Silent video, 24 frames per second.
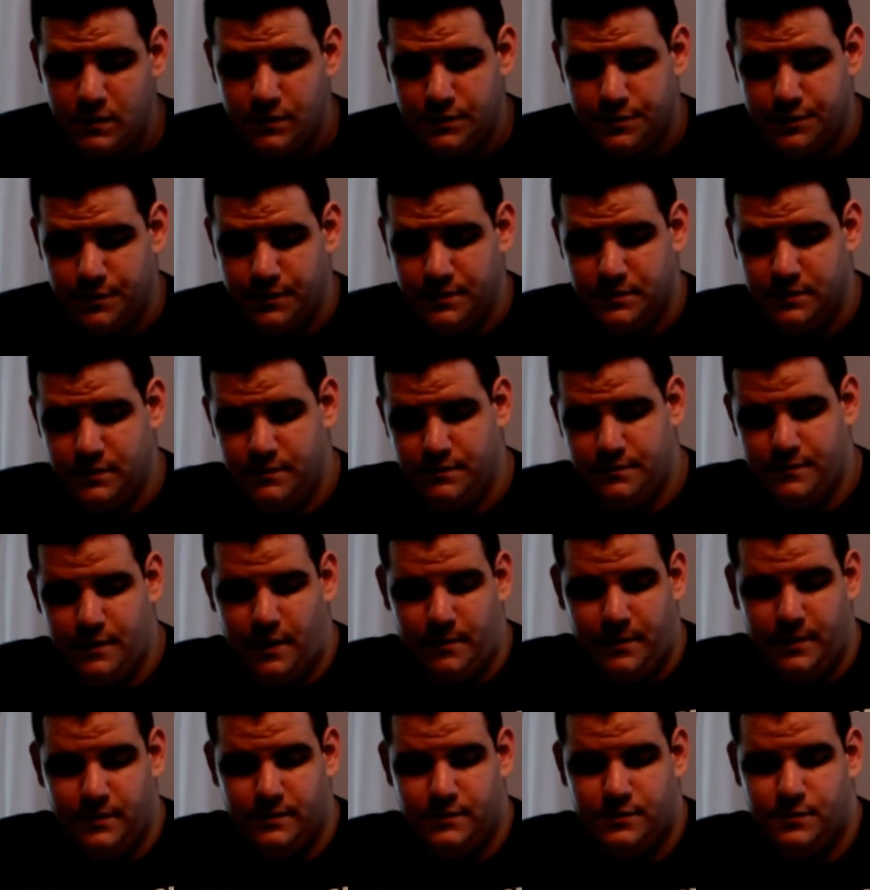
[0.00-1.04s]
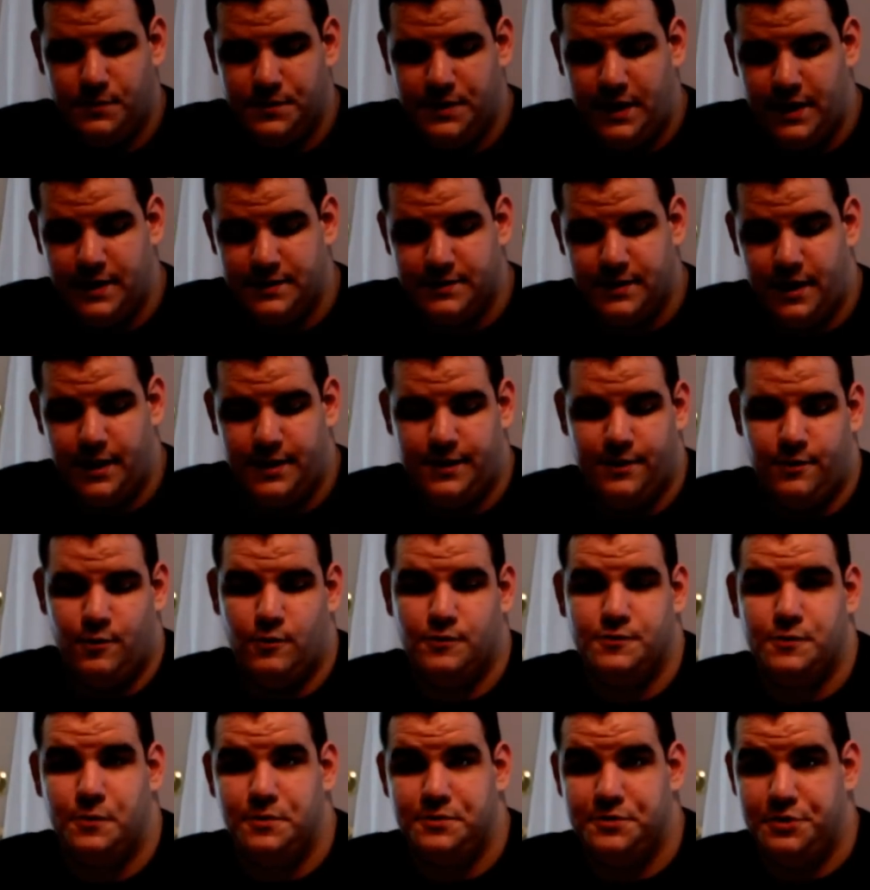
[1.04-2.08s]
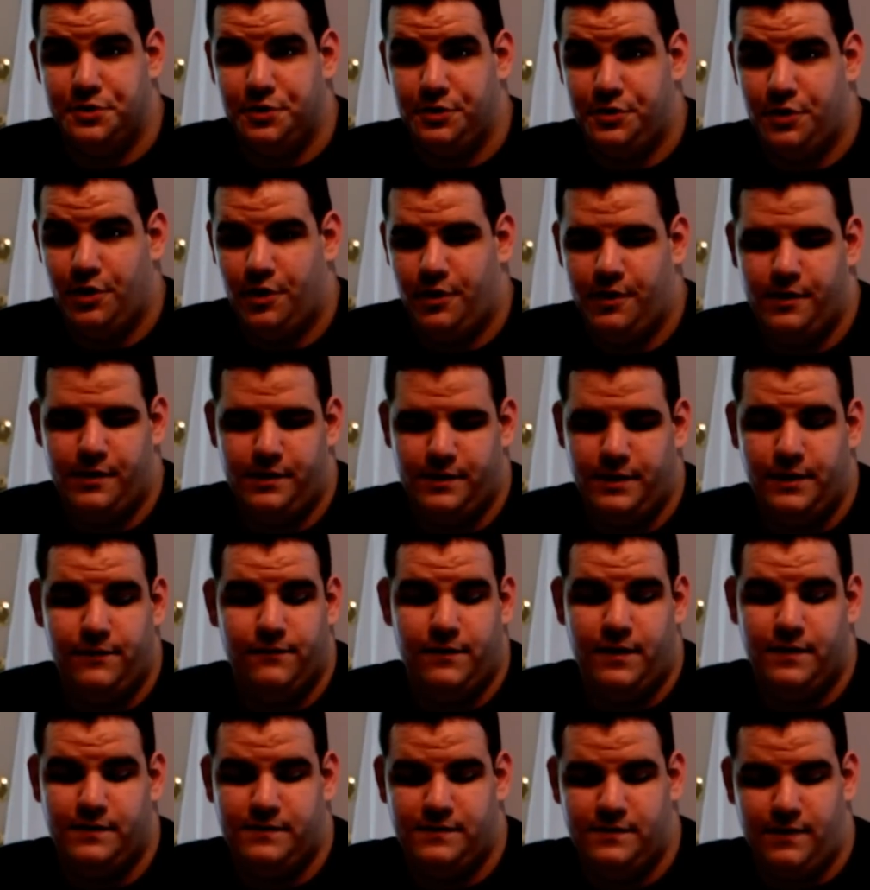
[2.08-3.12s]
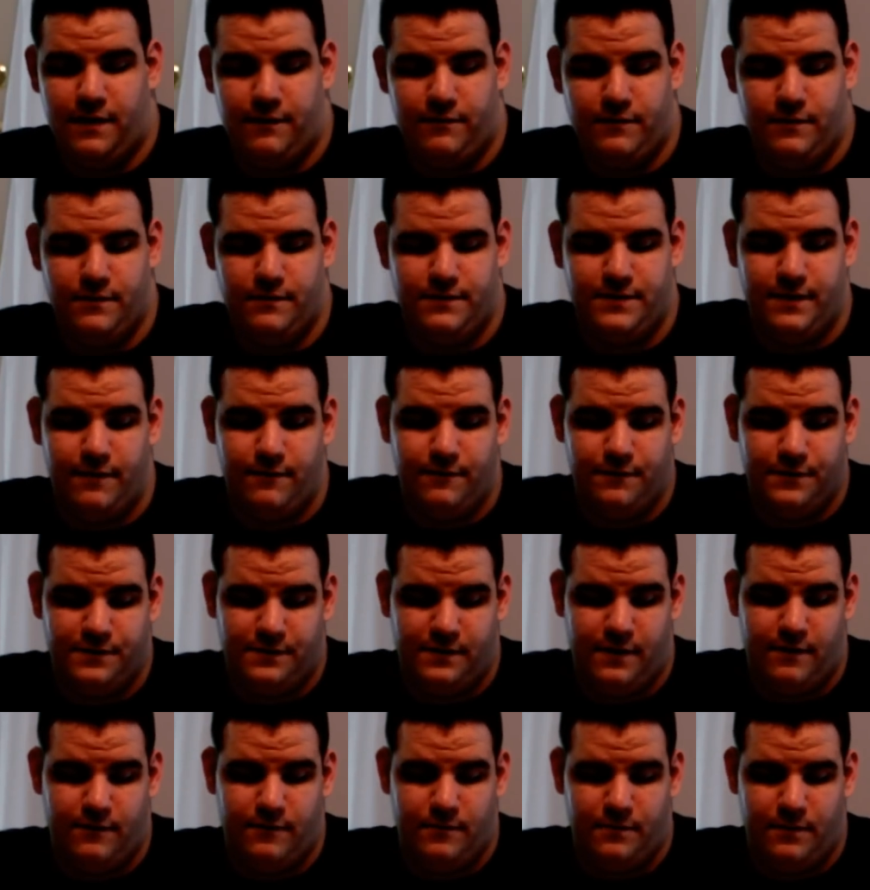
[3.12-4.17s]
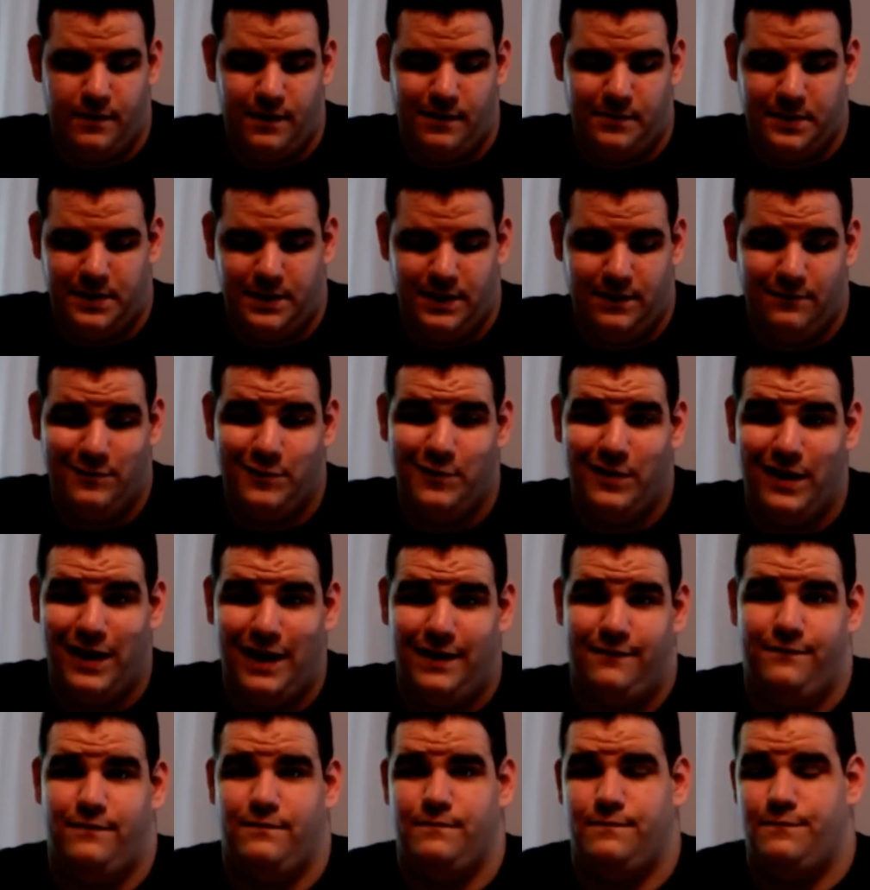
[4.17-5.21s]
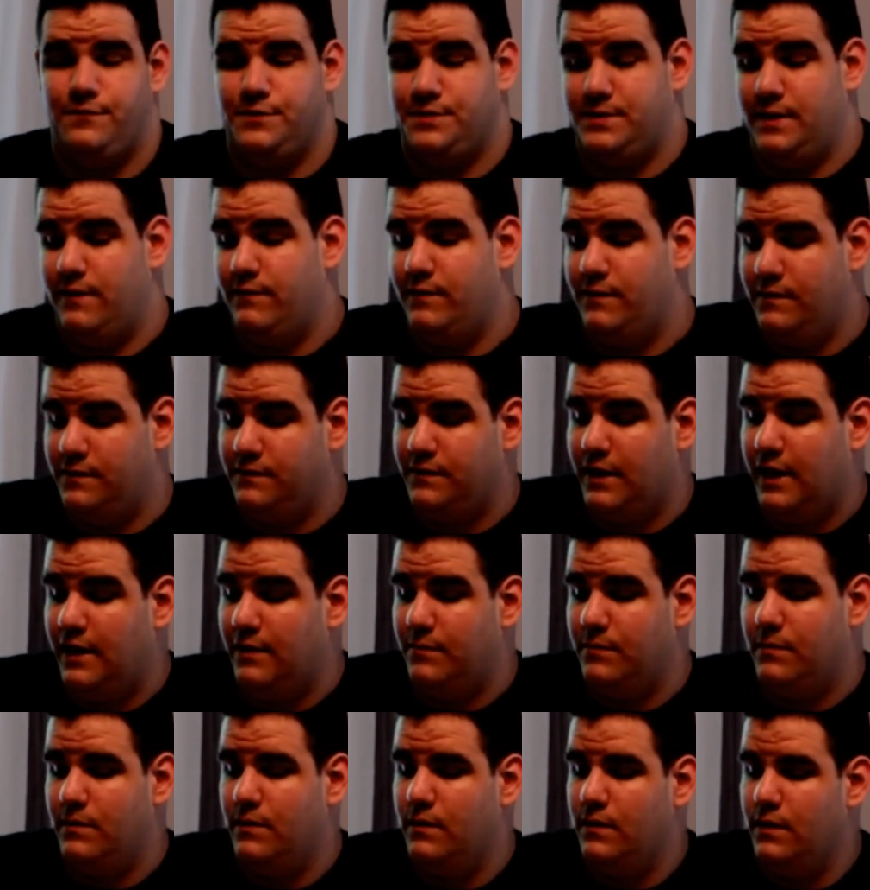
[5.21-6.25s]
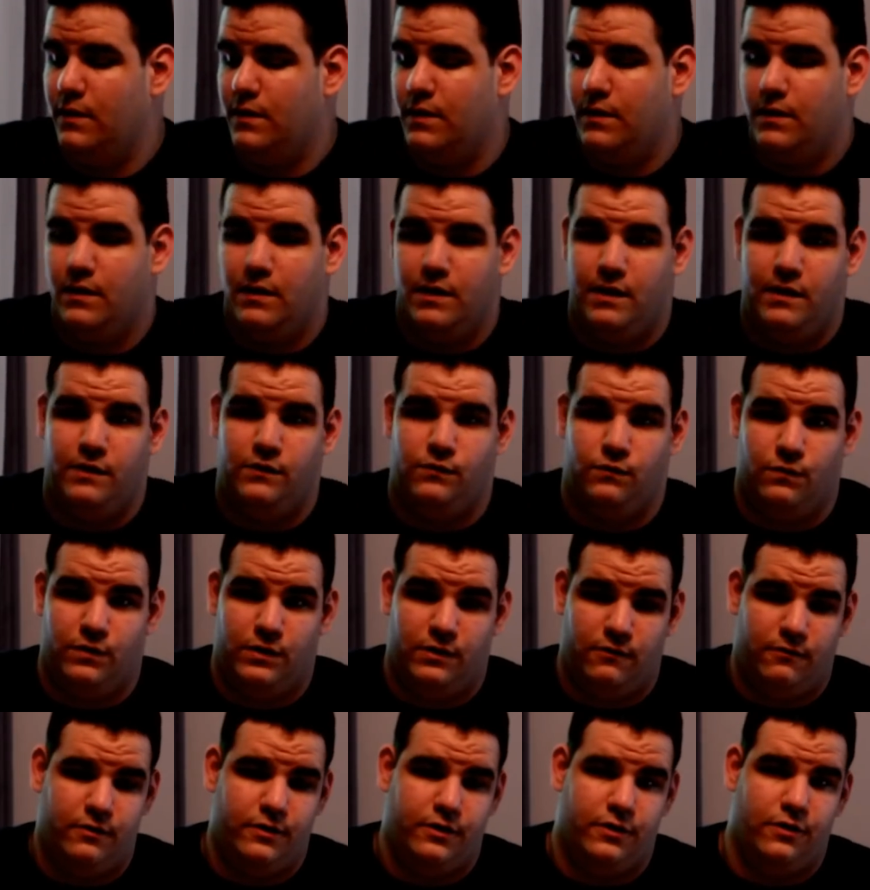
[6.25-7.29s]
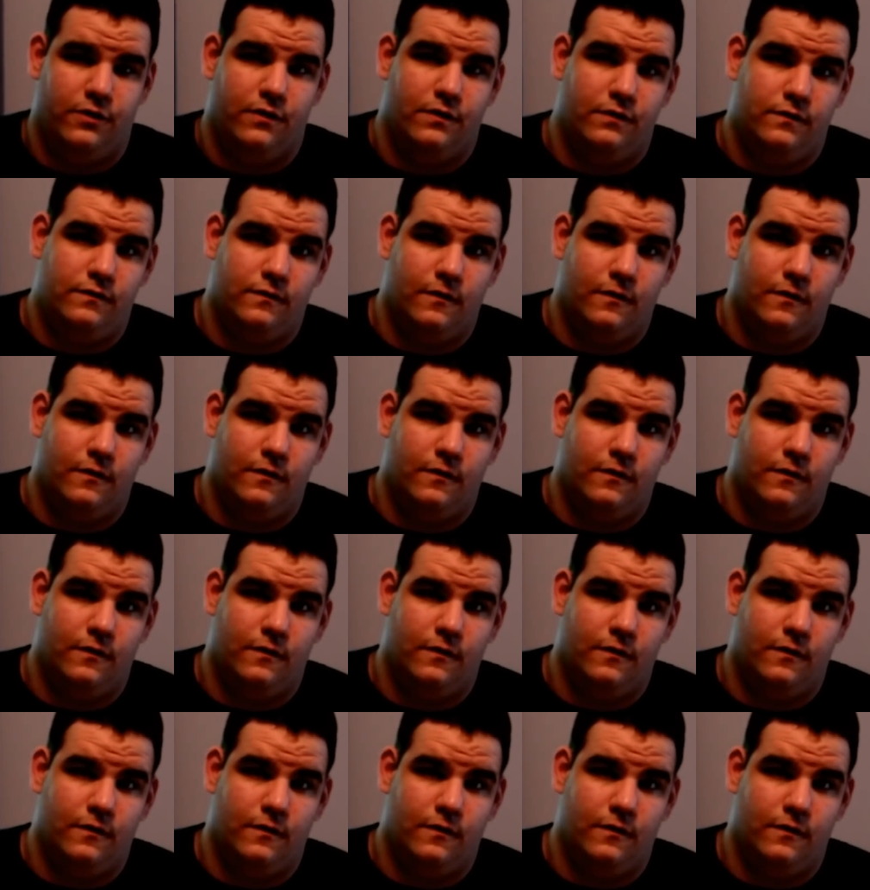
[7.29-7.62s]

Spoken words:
So Twitty Sky Terror was always a good card, even at 7 for 7, but even 8 for 7 in this game is really, really good.